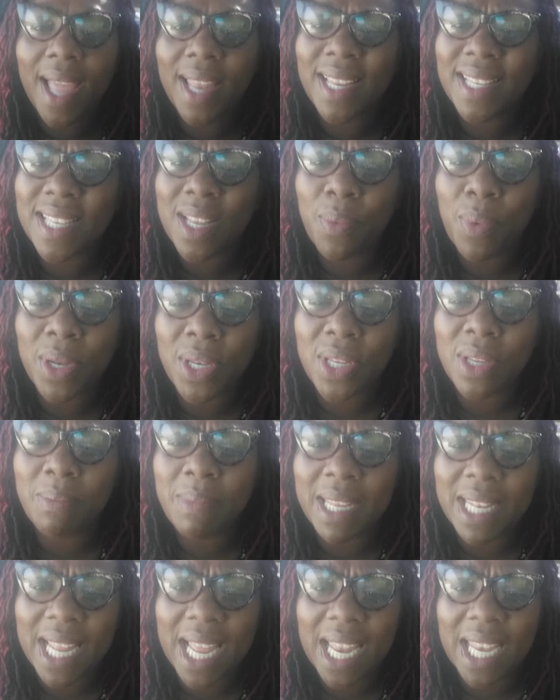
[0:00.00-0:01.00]
And I said, What do you
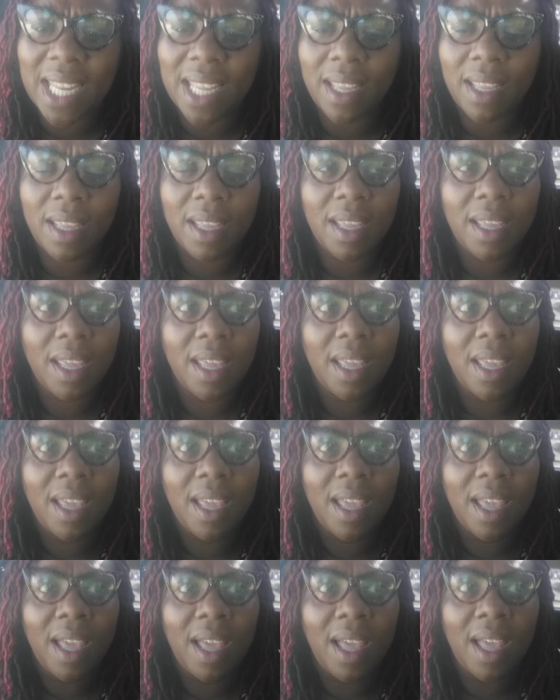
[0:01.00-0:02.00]
mean, honey?
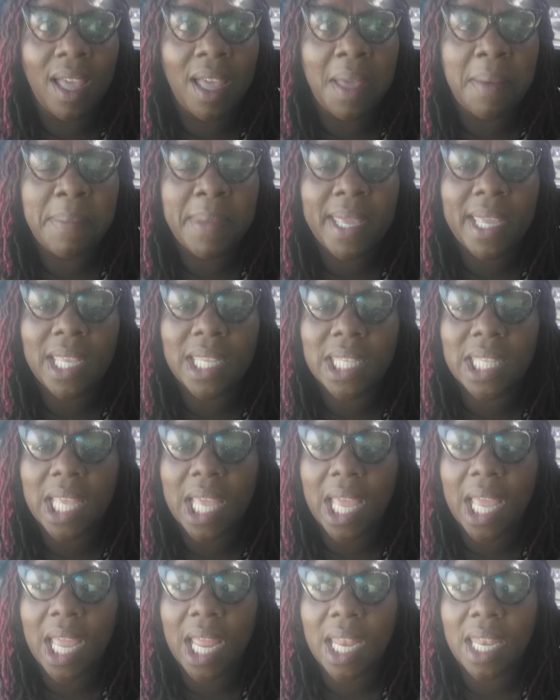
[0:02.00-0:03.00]
Um, he
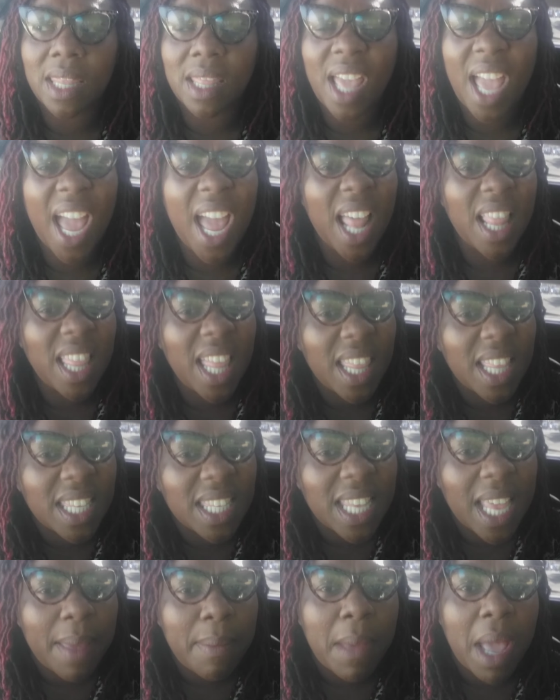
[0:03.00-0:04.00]
said, Kind of like the
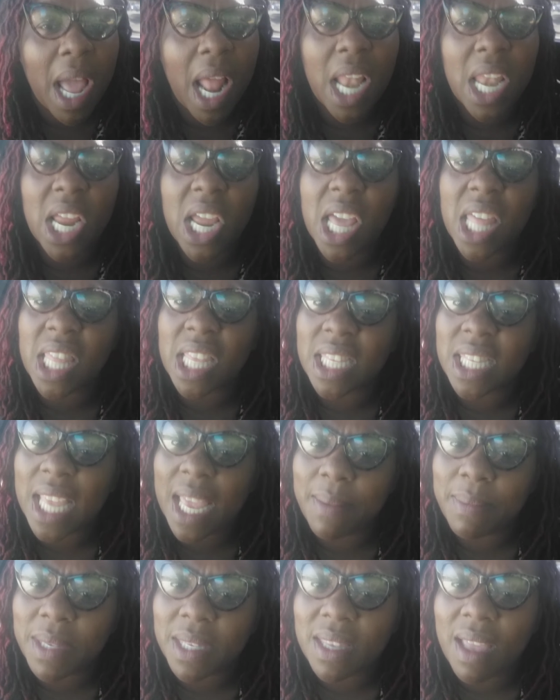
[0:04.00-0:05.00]
same color, the
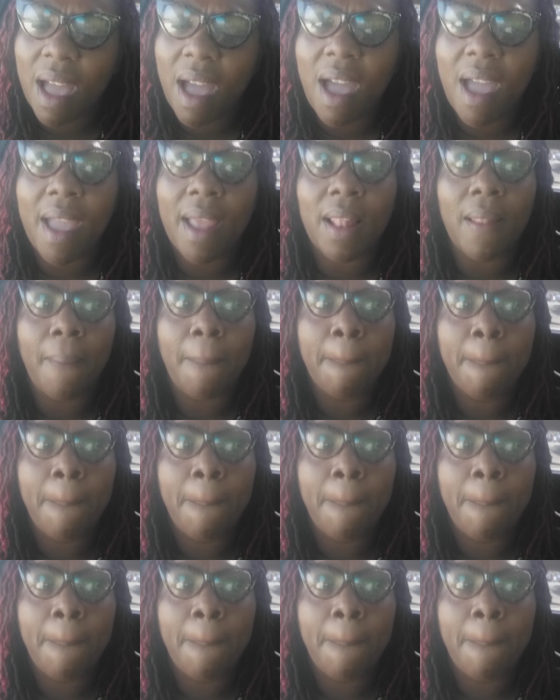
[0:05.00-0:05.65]
same style.